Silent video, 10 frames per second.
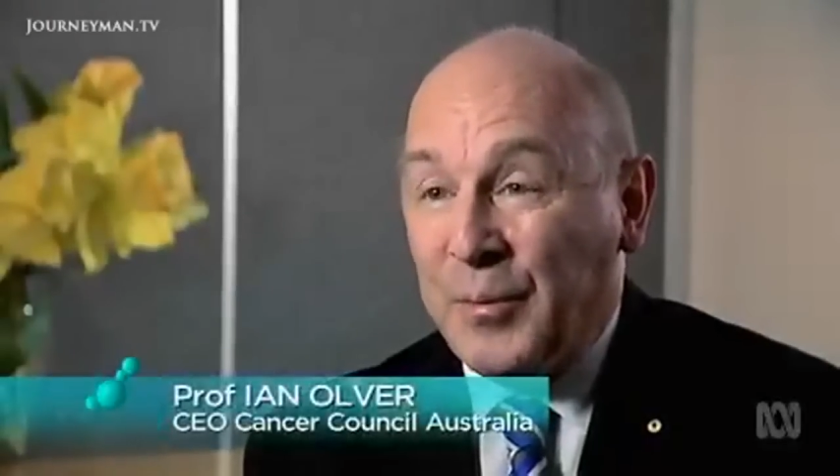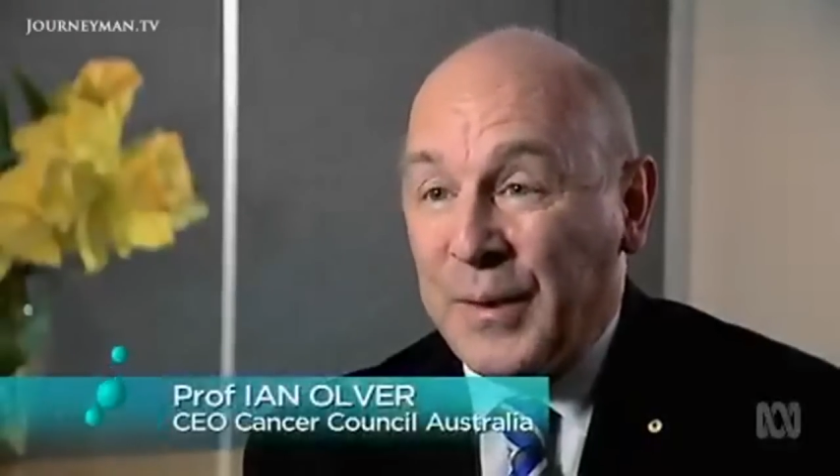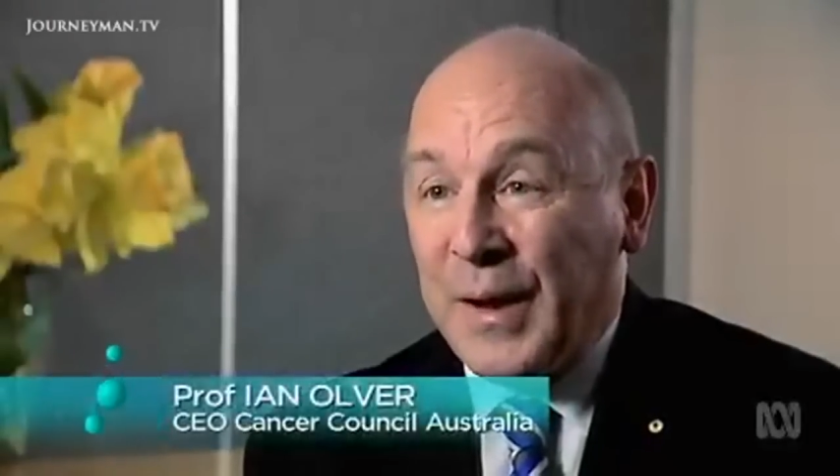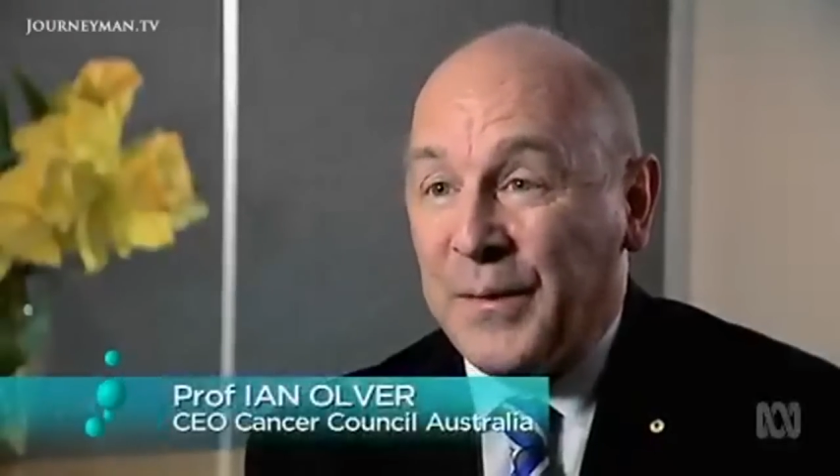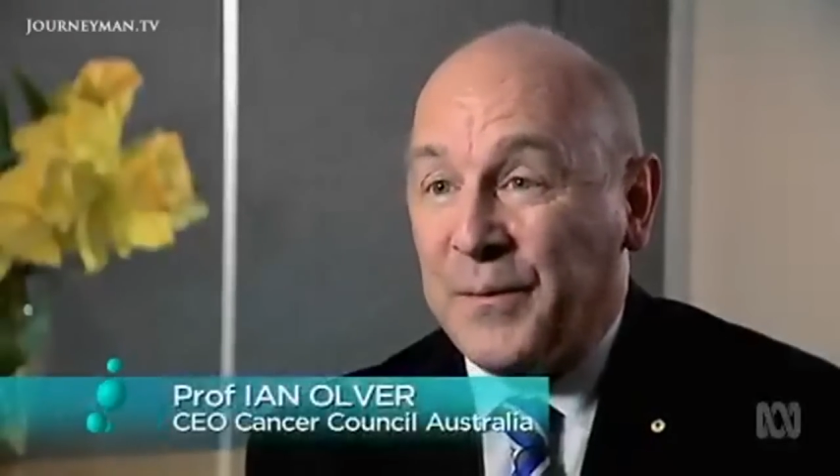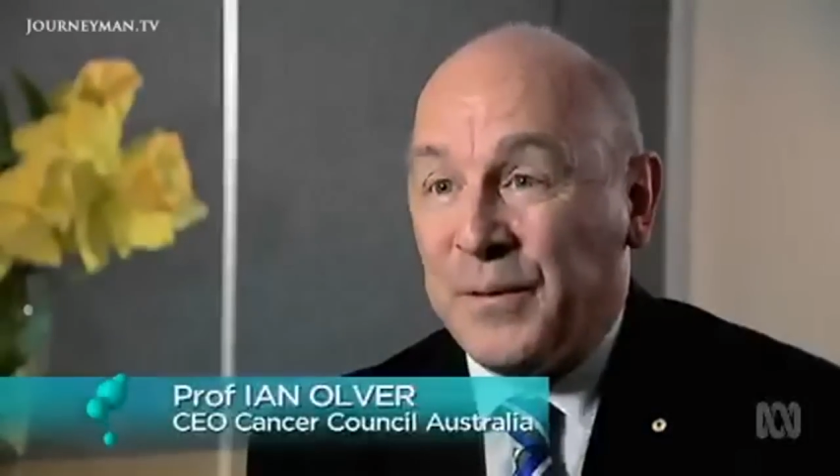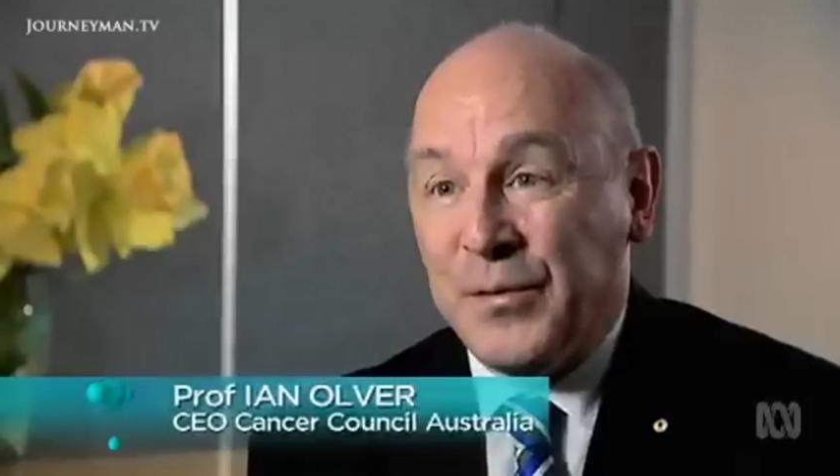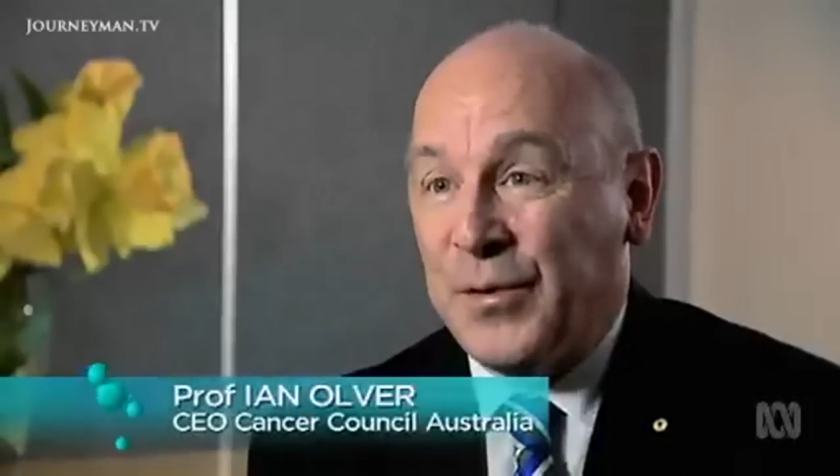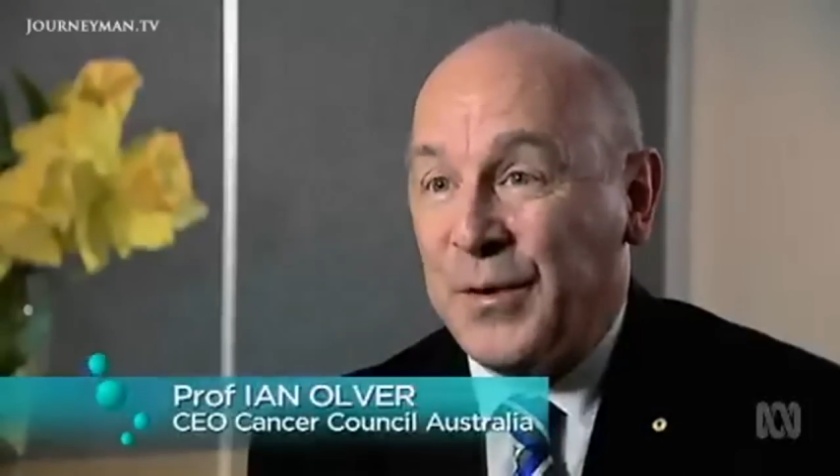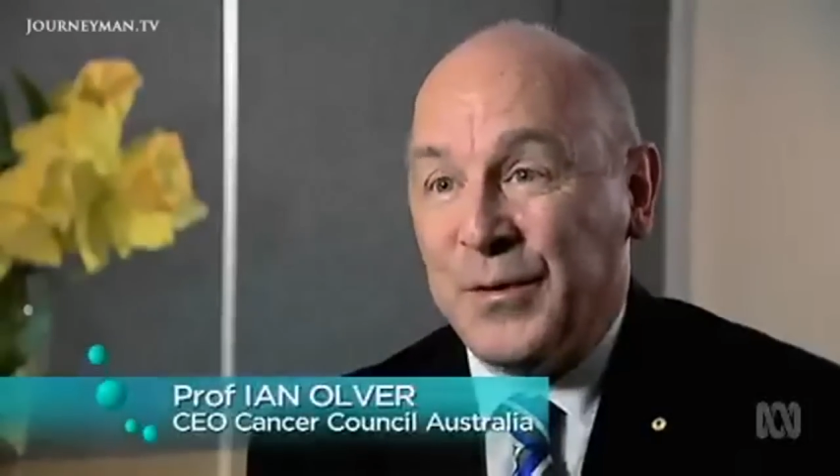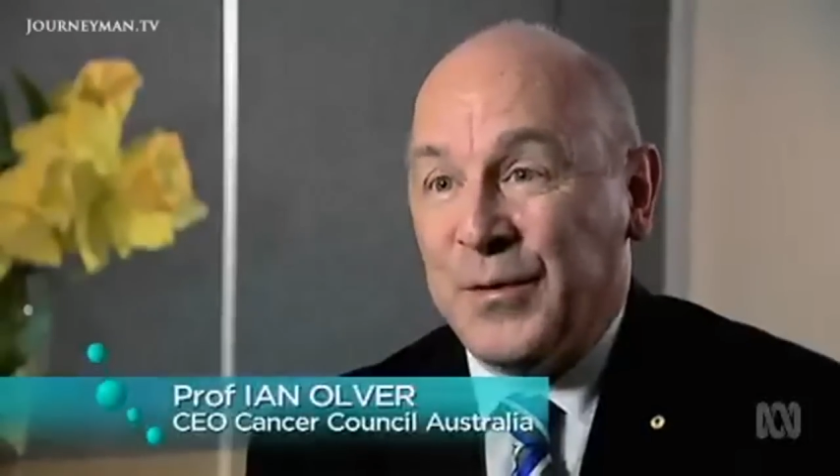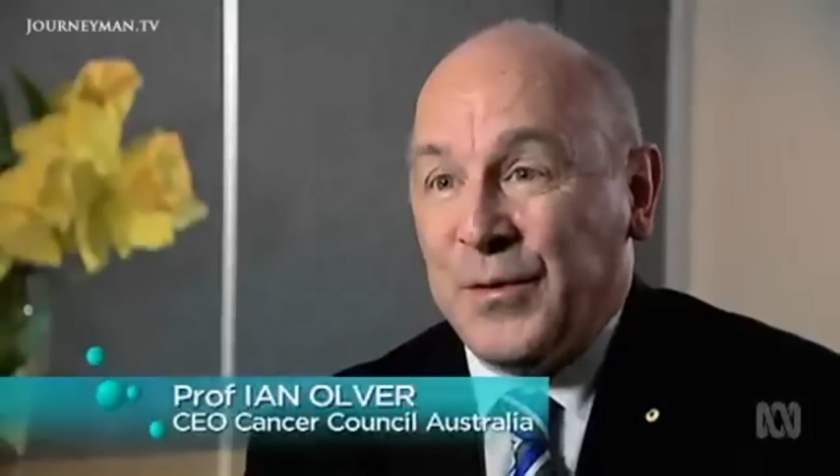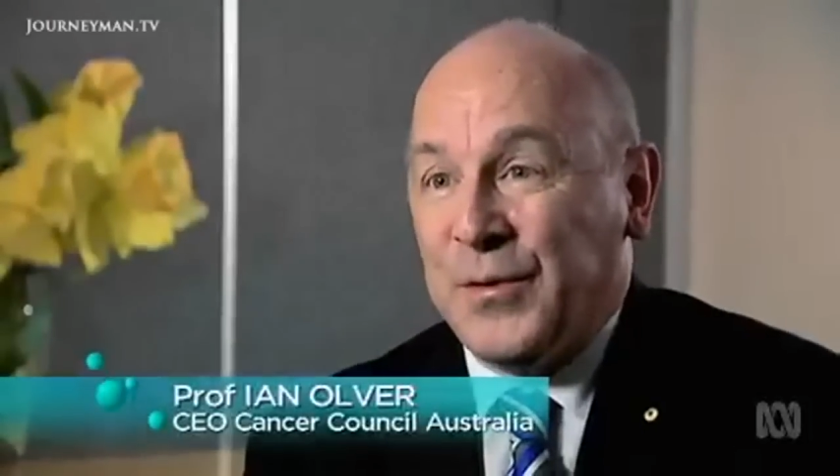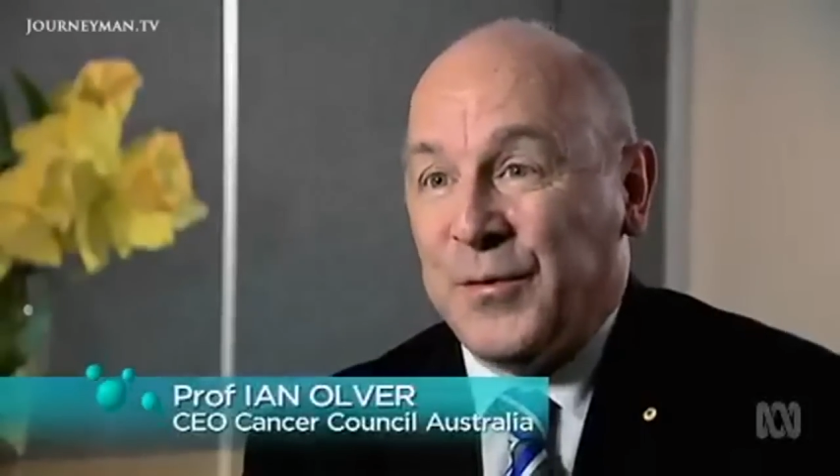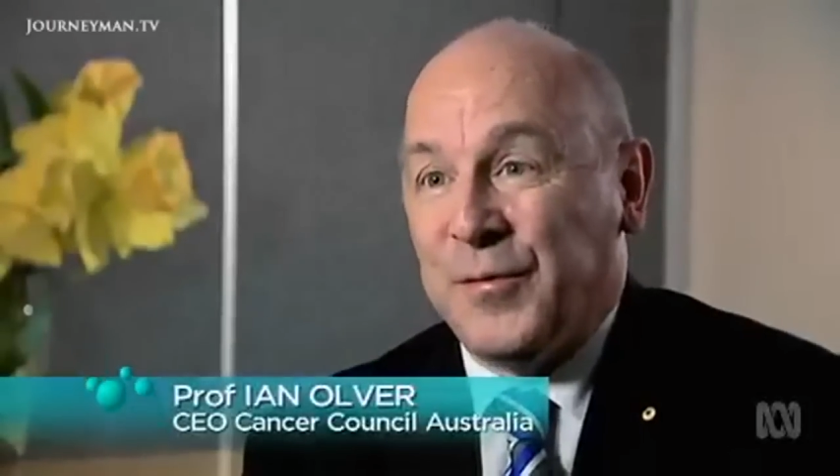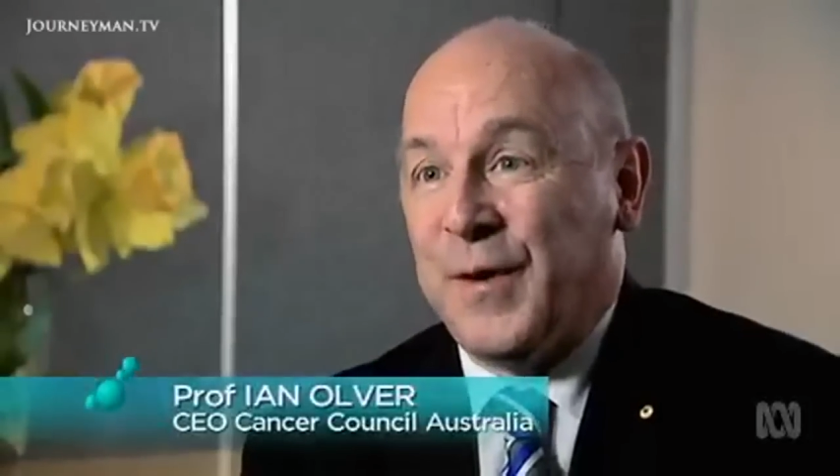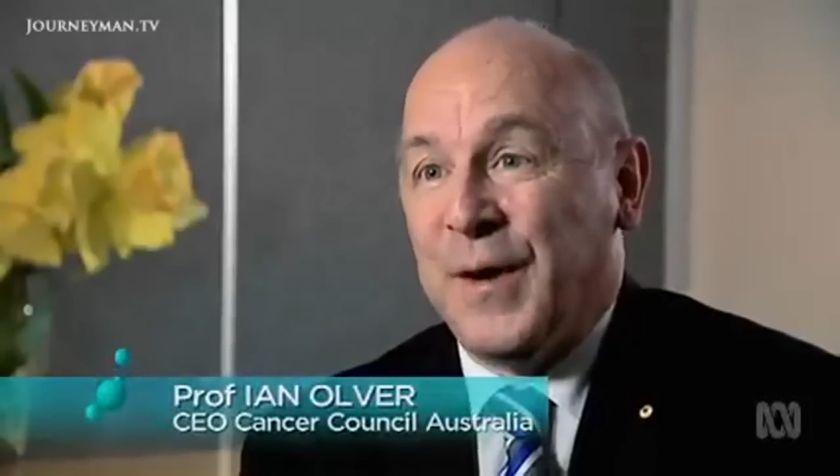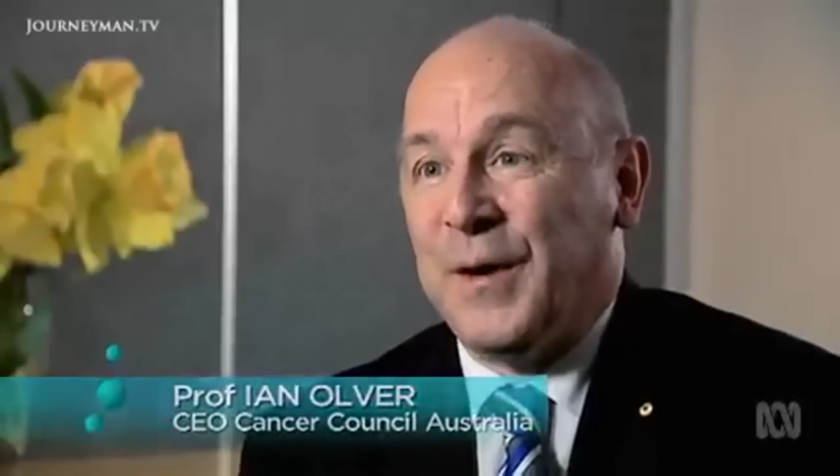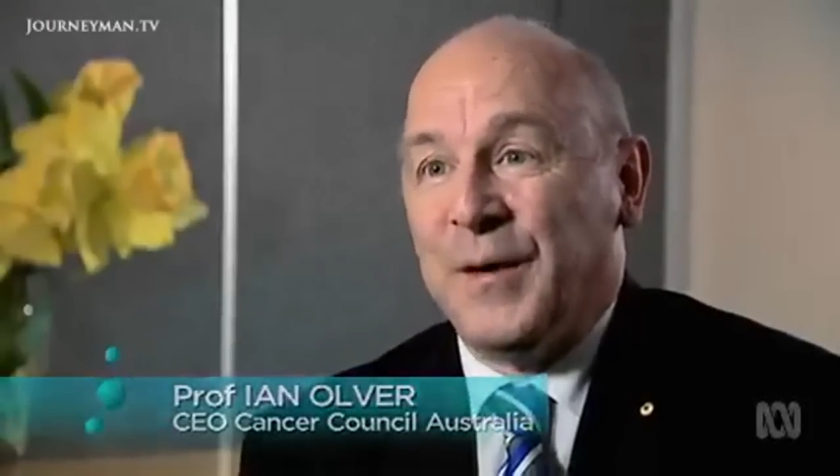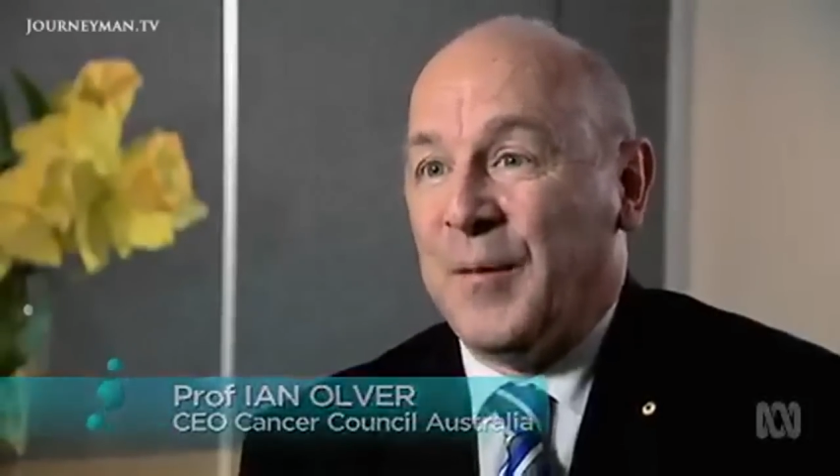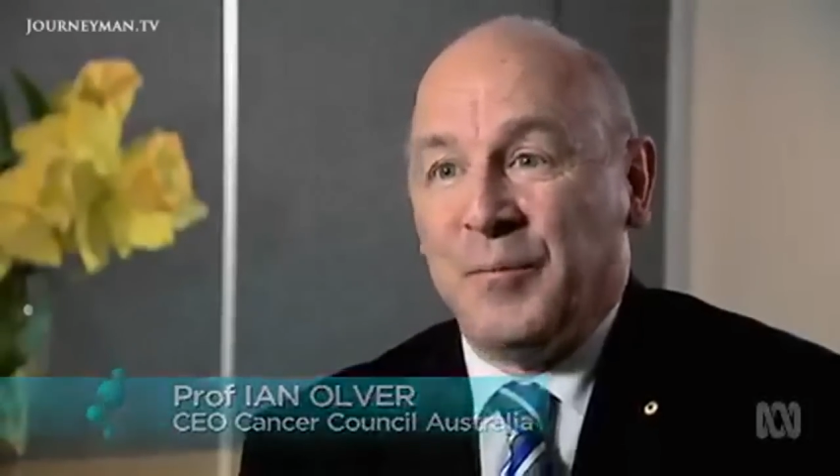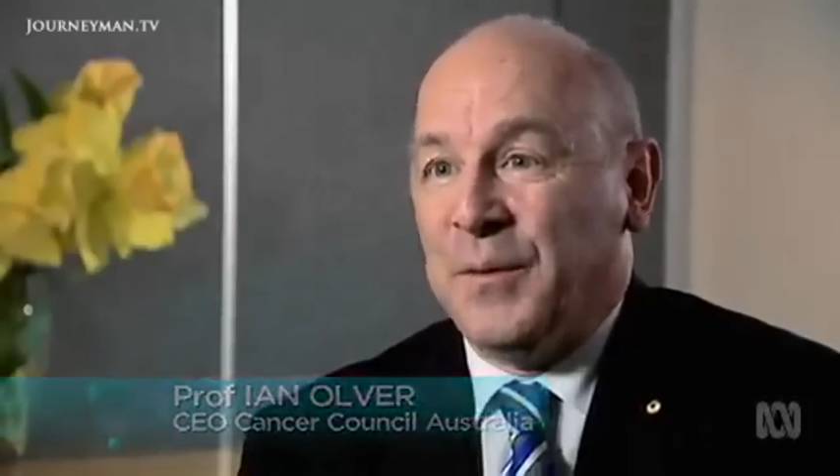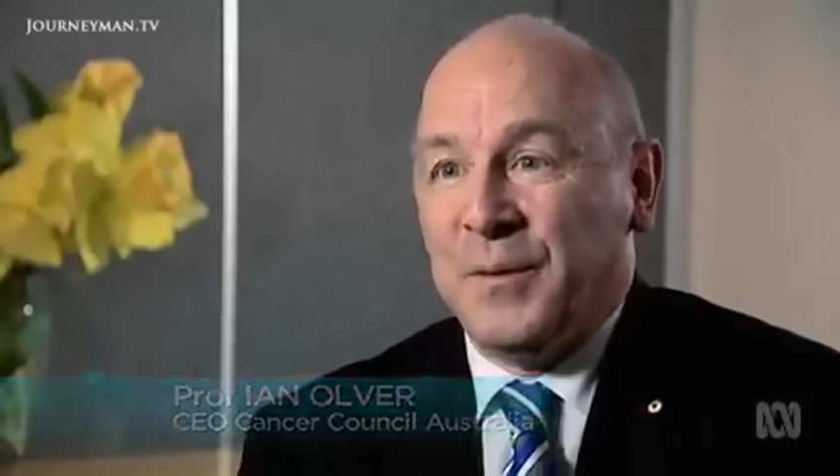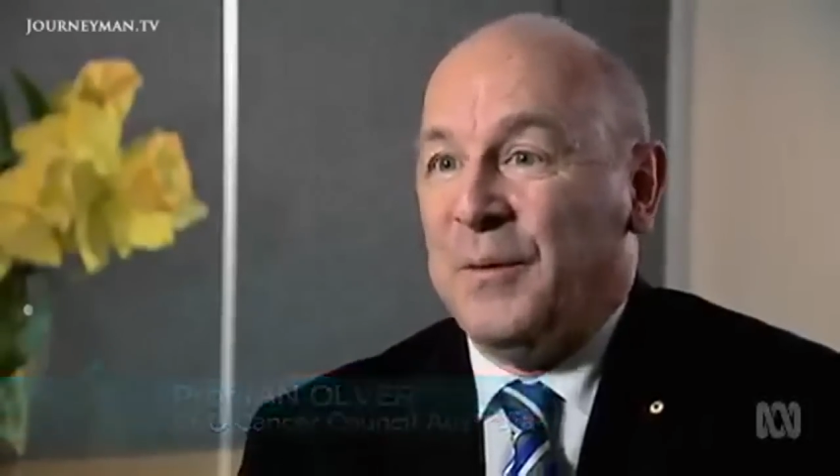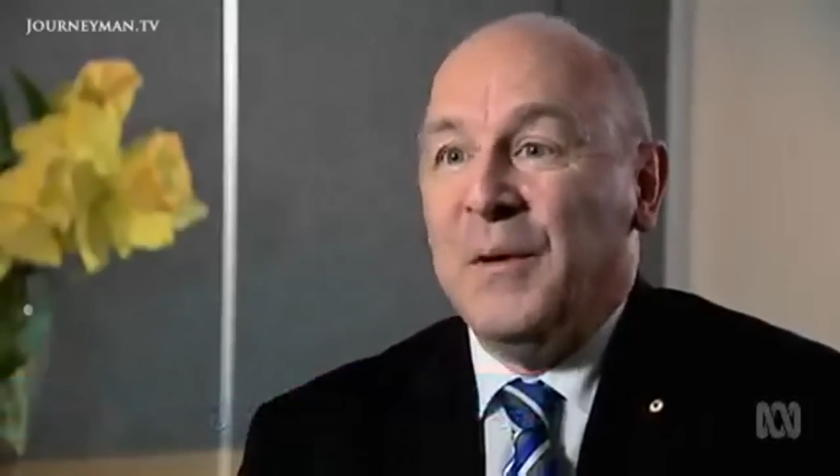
but other researchers have found up to